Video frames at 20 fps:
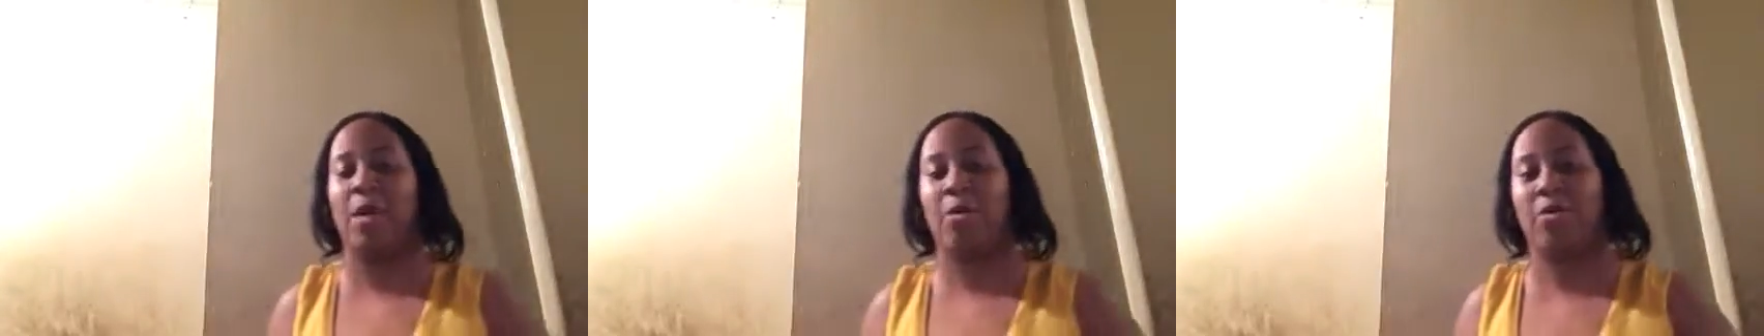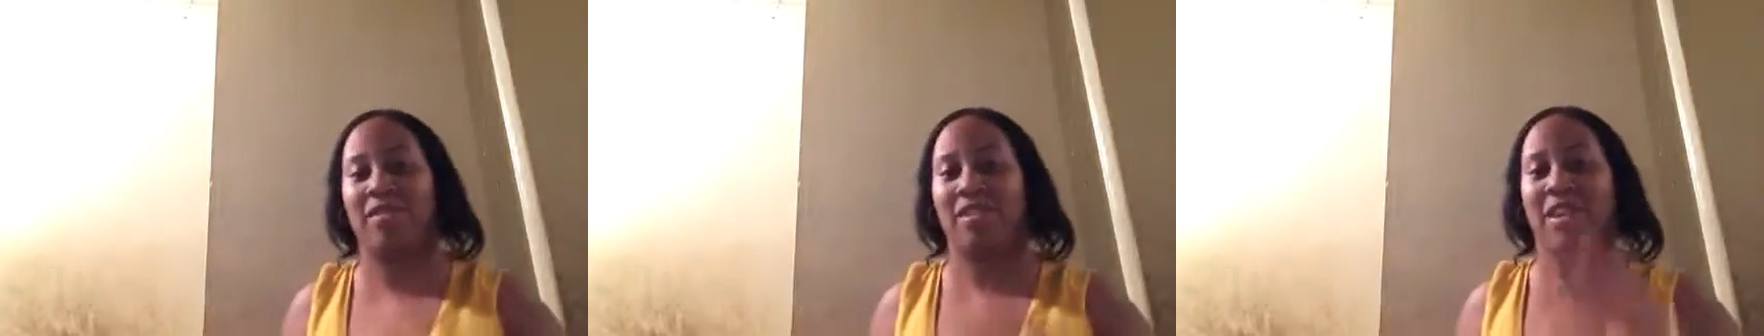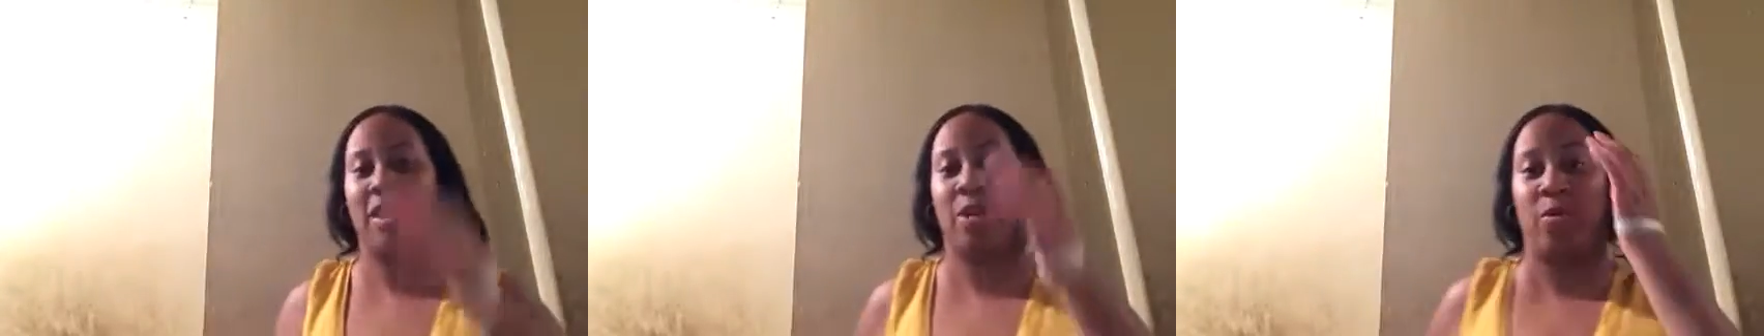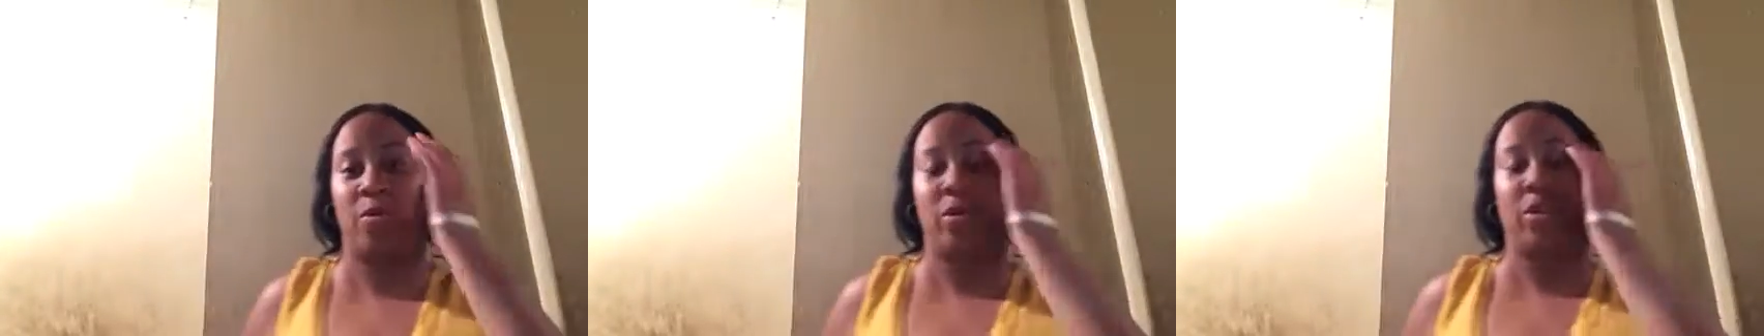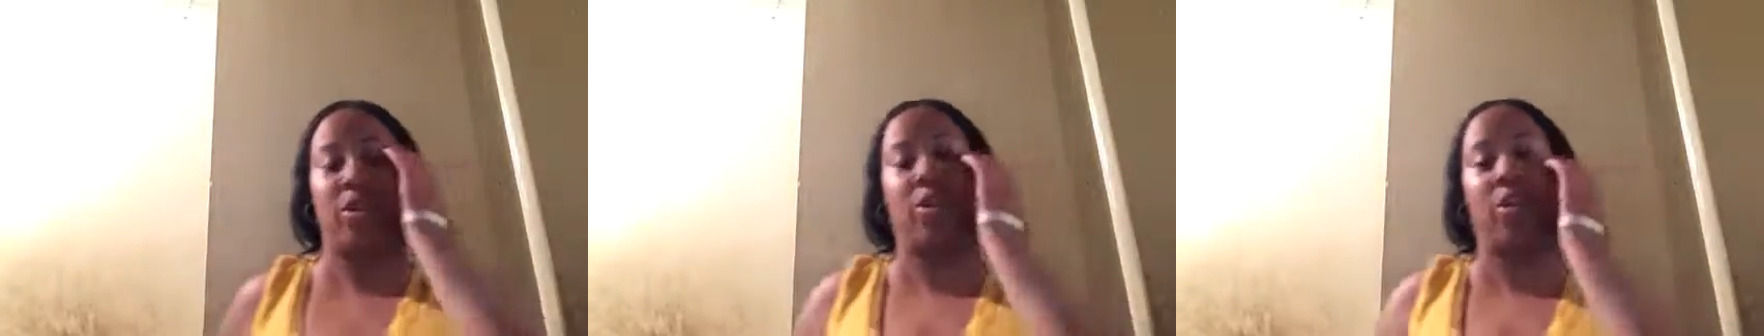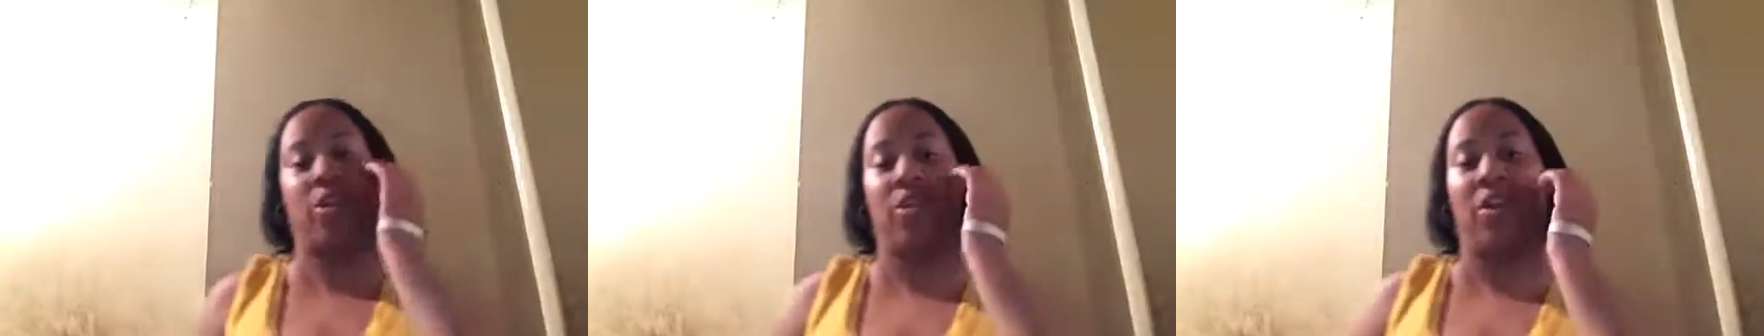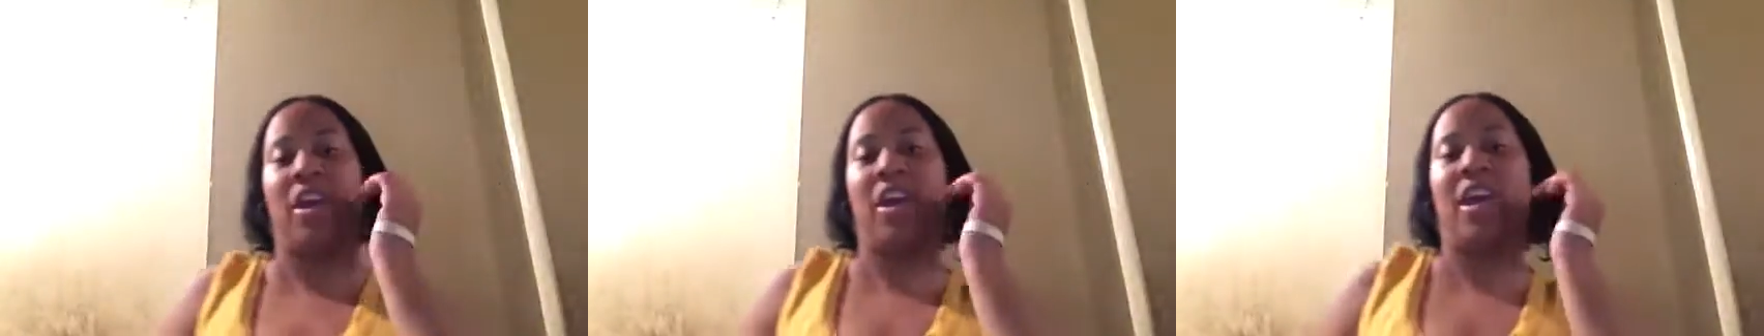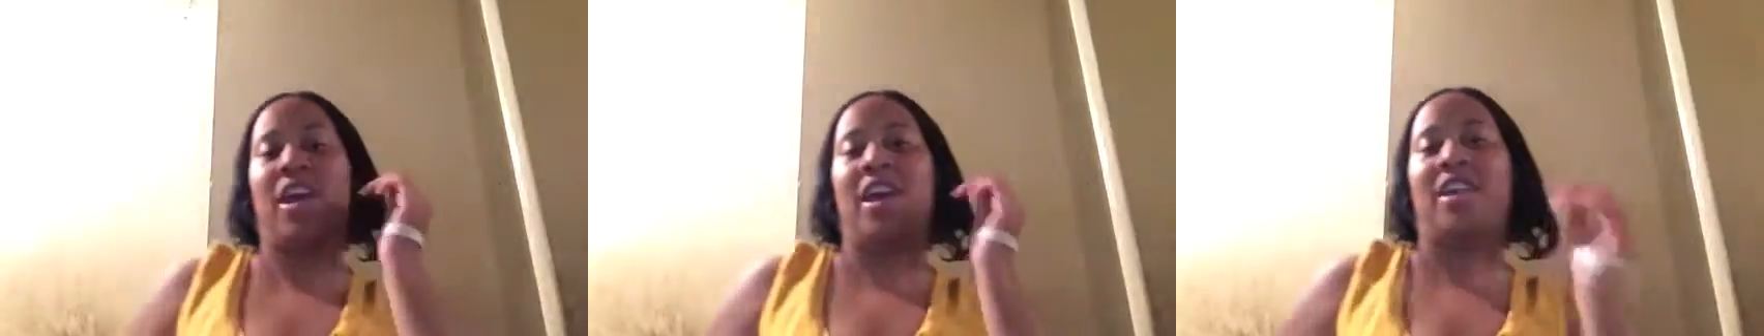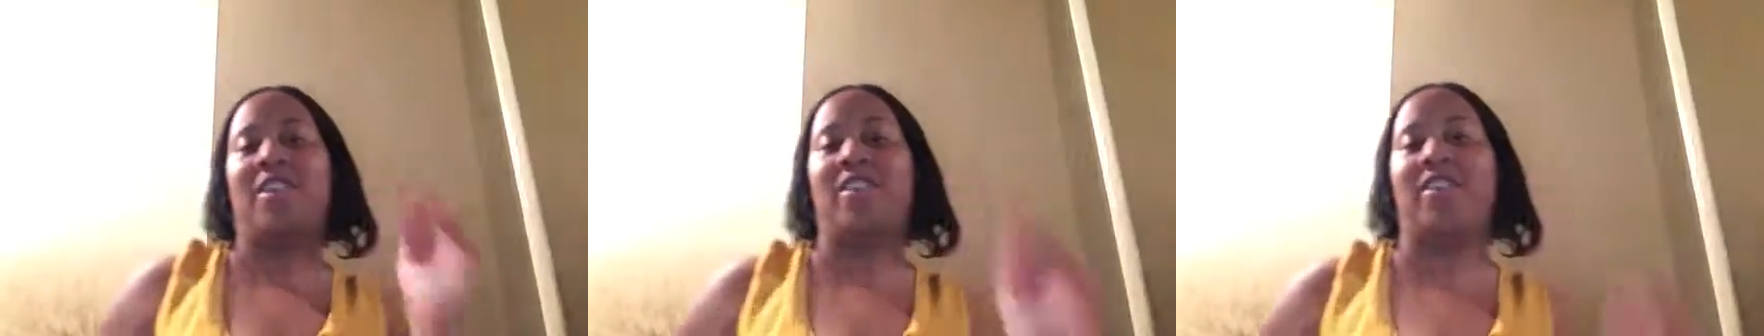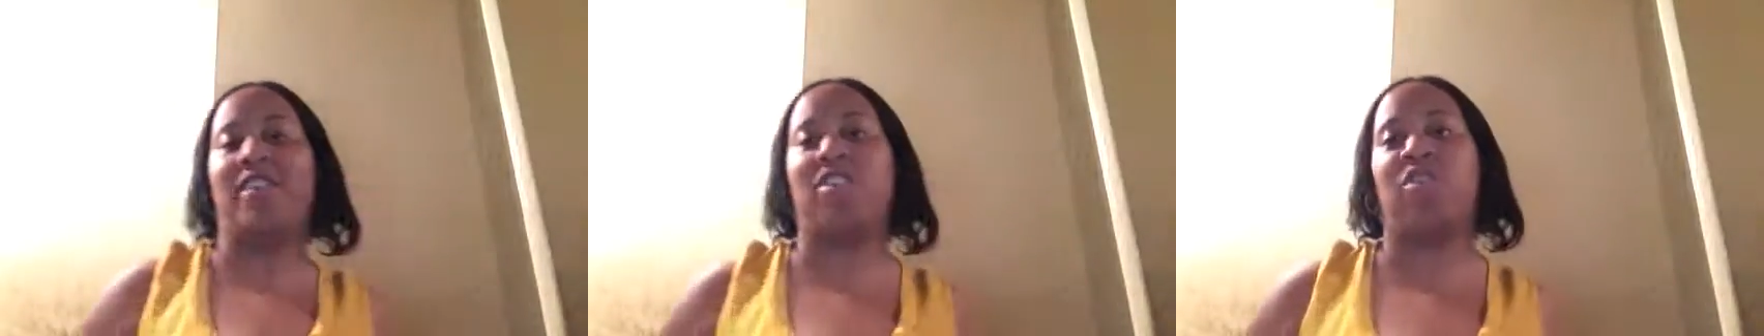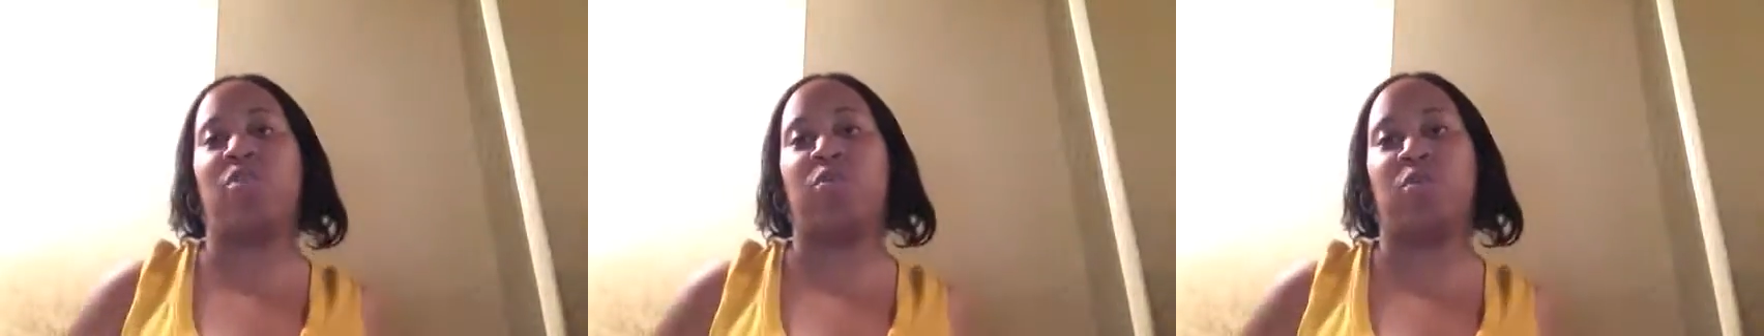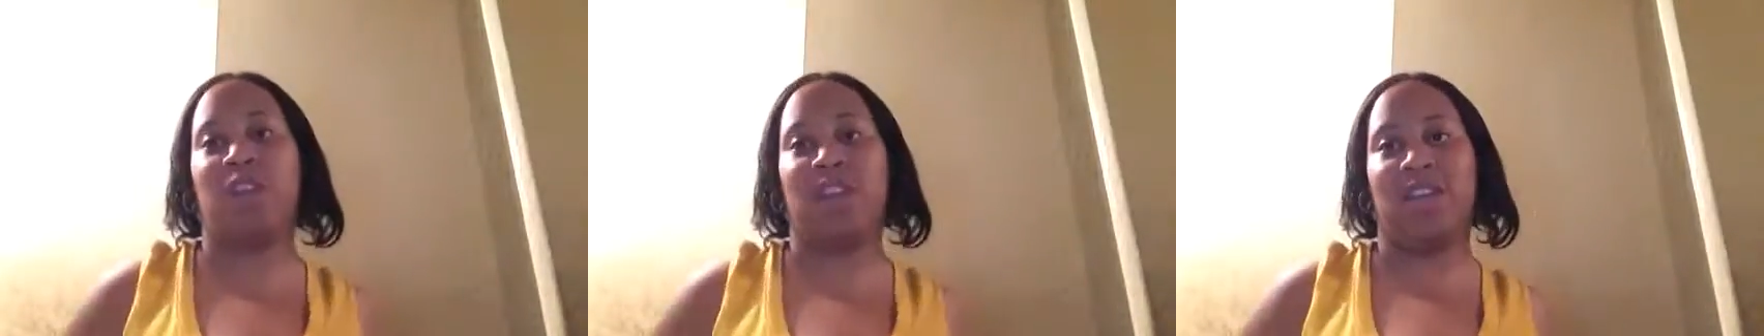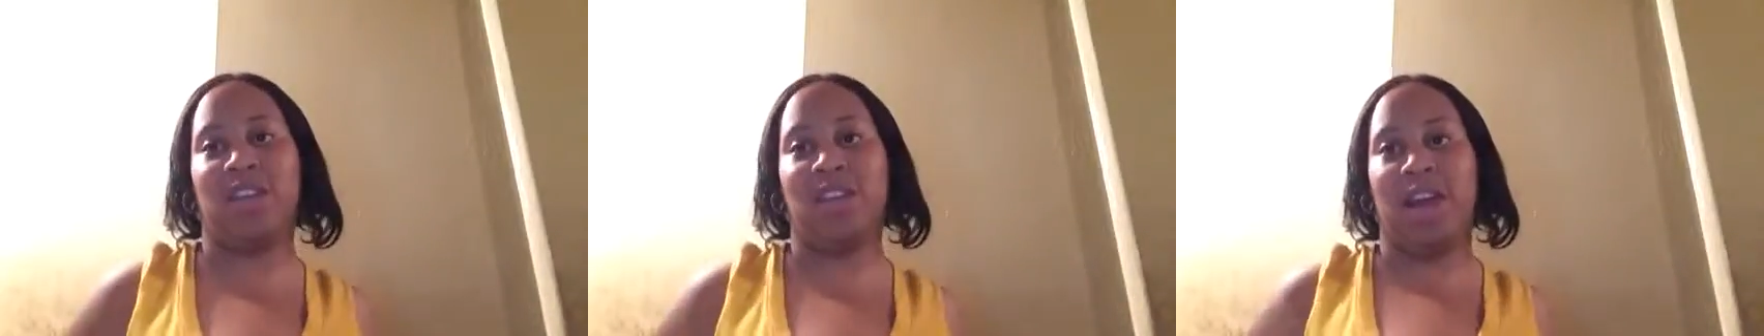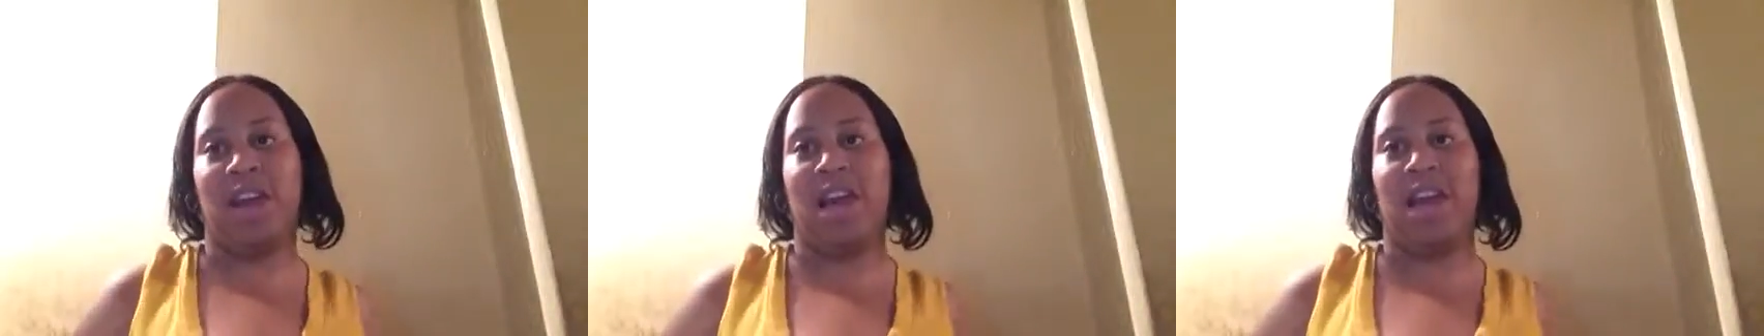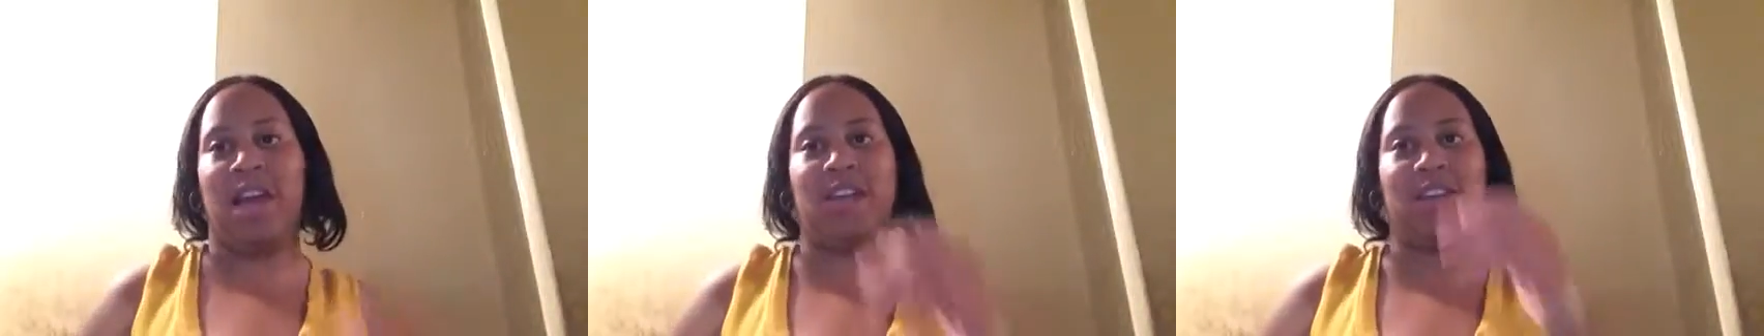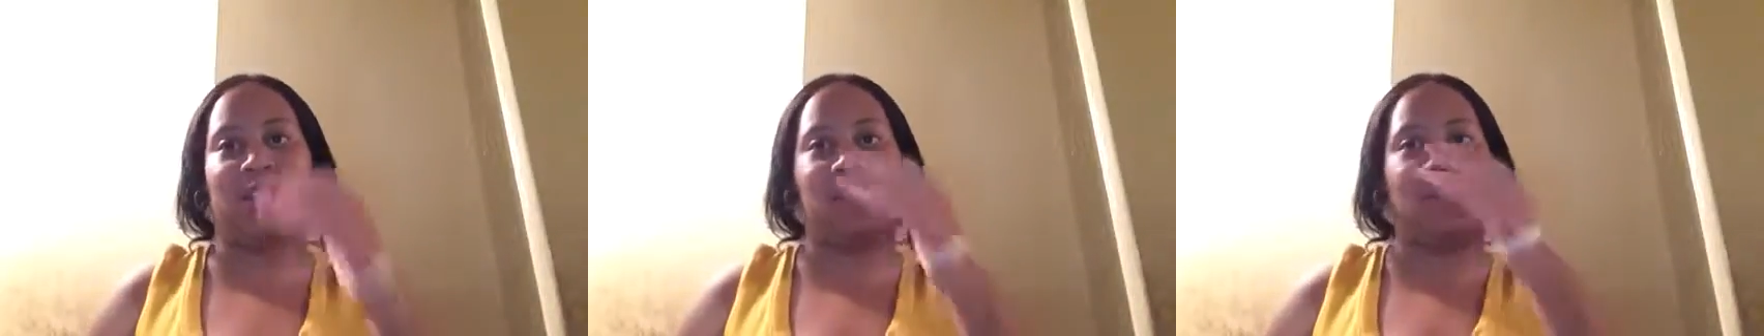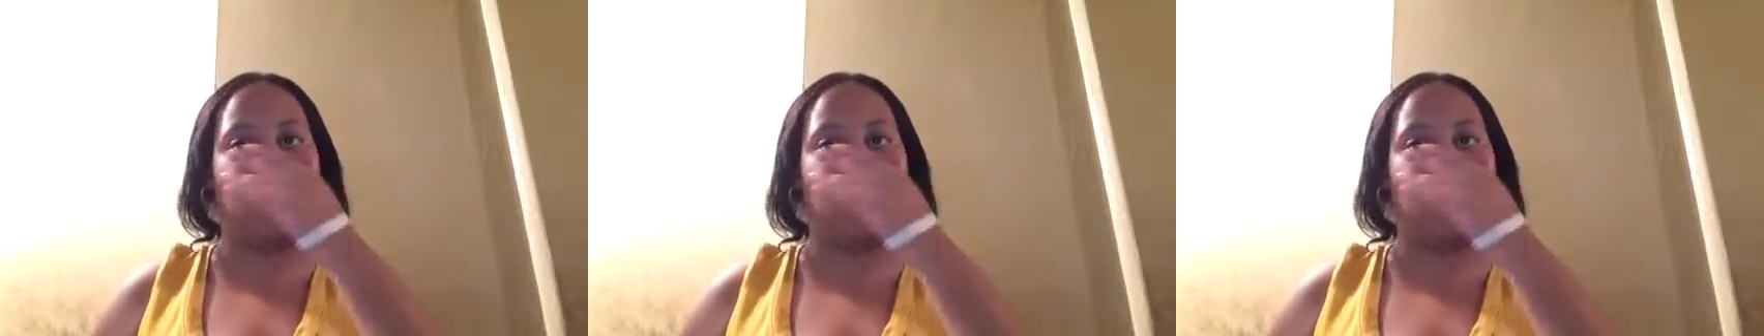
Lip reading: I was there with her since 1 o'clock.